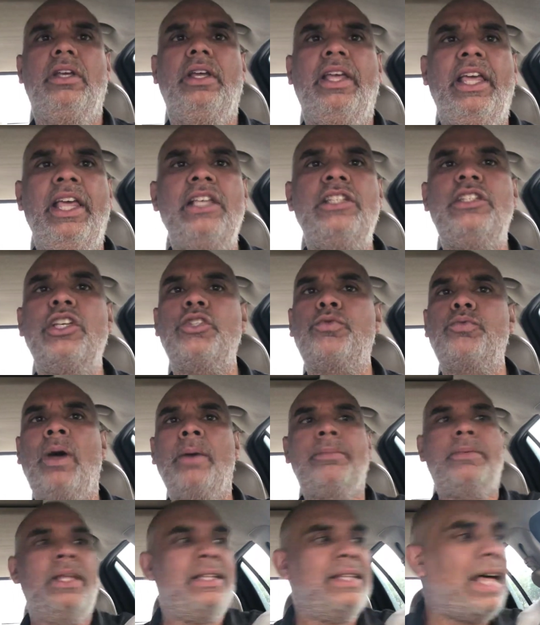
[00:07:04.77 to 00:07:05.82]
He's
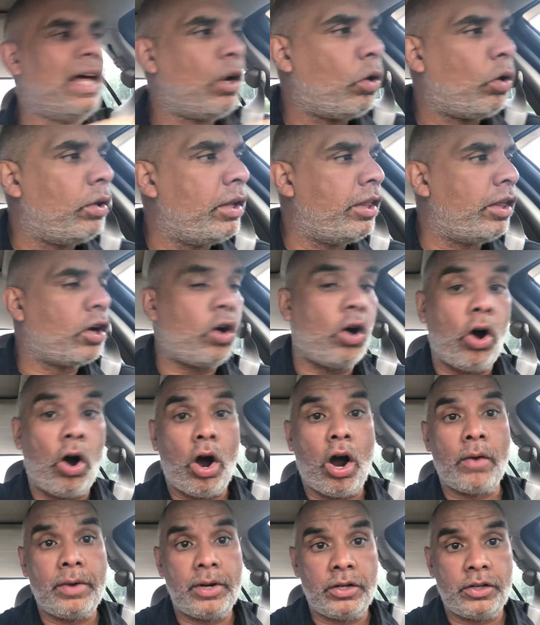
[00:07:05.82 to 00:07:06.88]
disrupting not only the
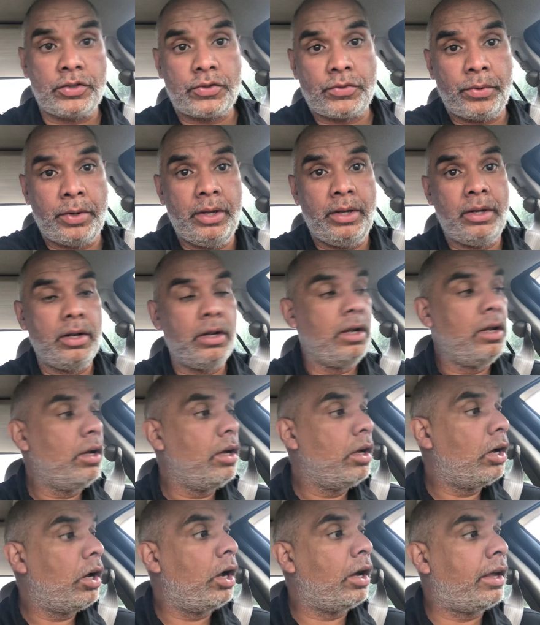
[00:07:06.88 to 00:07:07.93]
car industry,
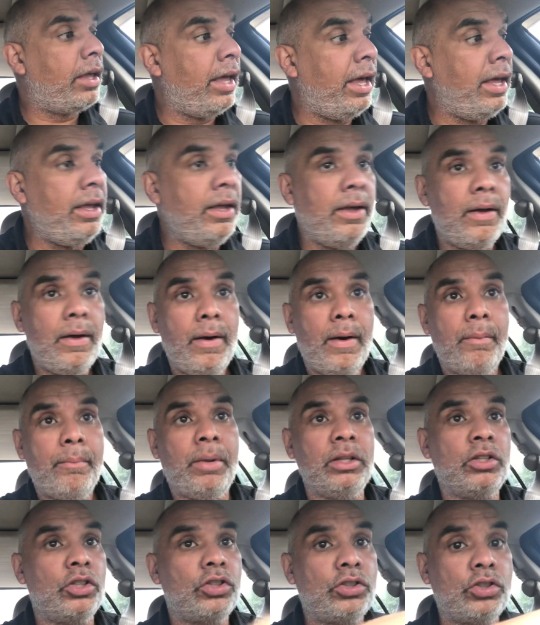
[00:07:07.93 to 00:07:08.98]
okay,
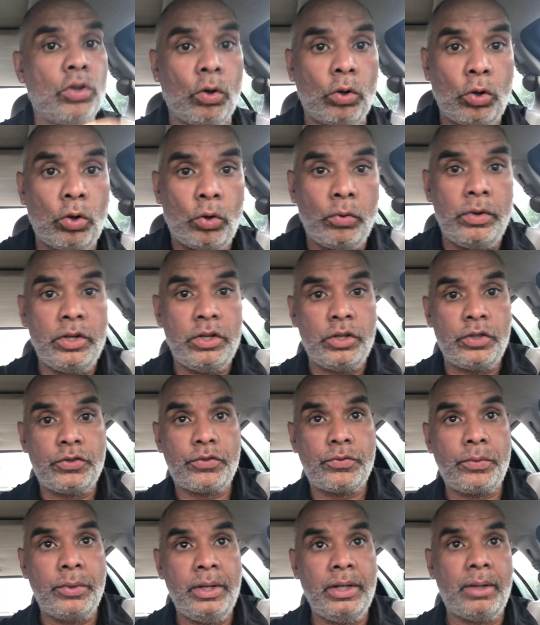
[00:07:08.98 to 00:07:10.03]
but the solar
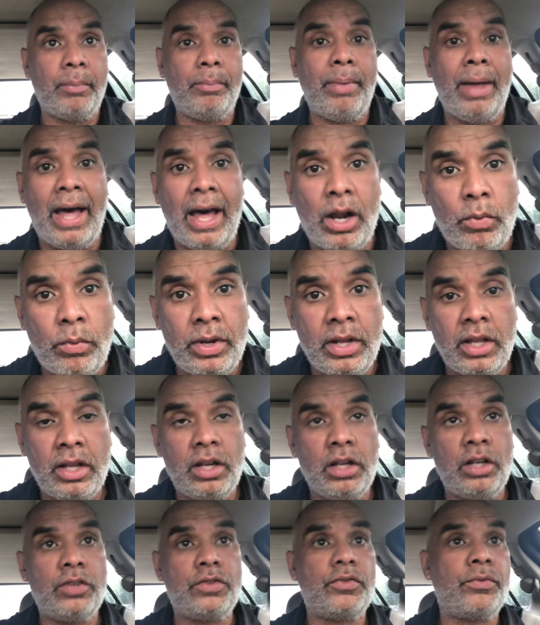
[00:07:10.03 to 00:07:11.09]
industry, the battery
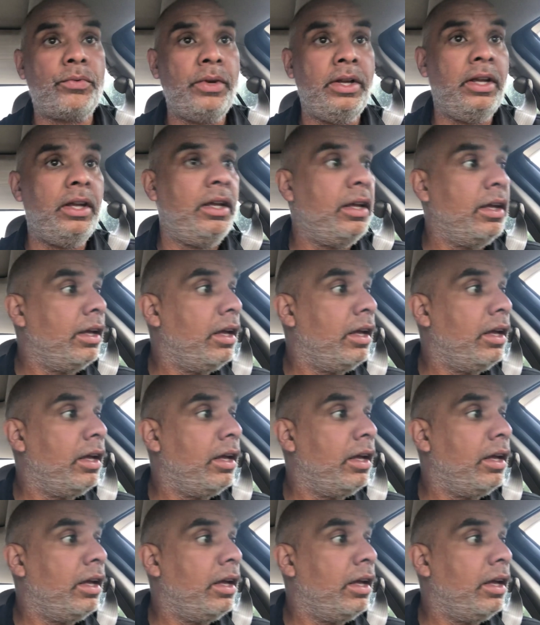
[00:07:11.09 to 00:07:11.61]
industry.